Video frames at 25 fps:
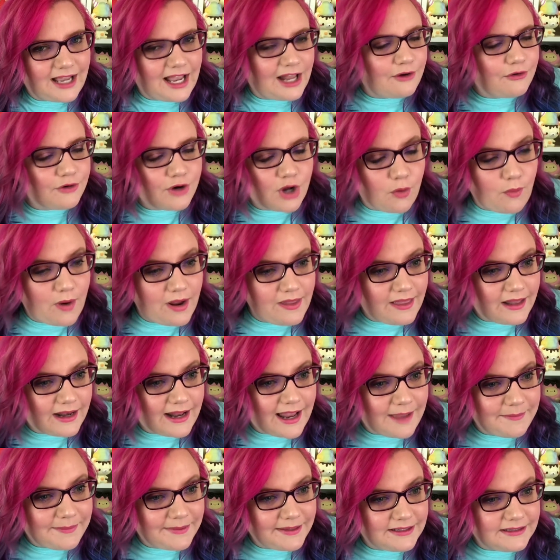I don't know why that
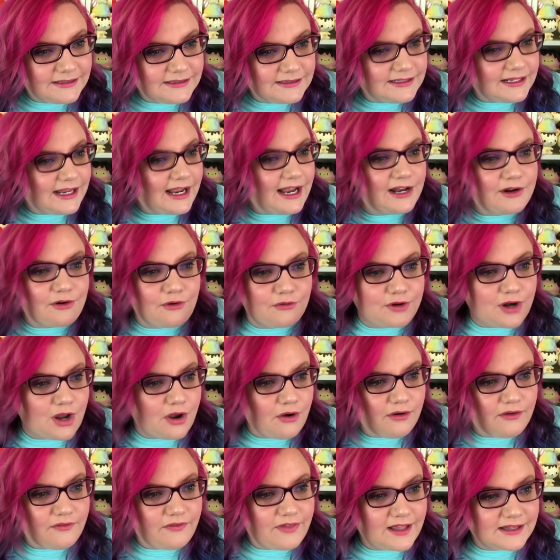happens. I don't
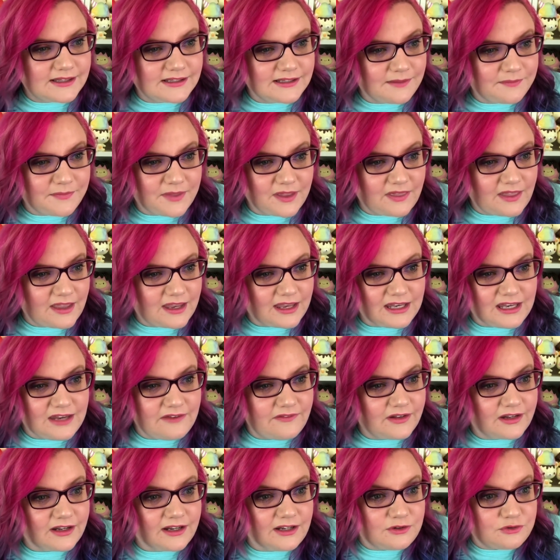know if that's something they can
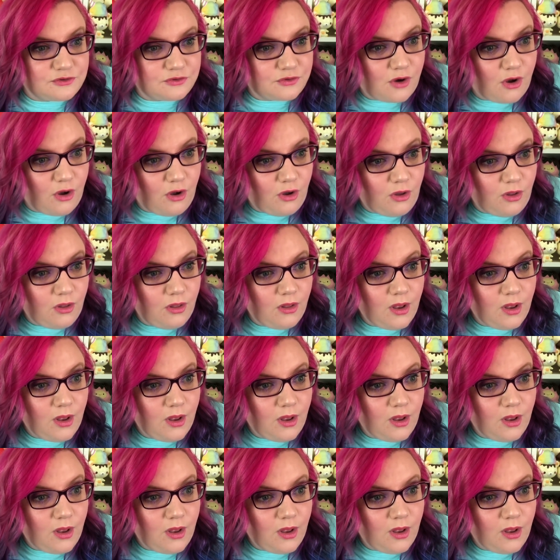even control,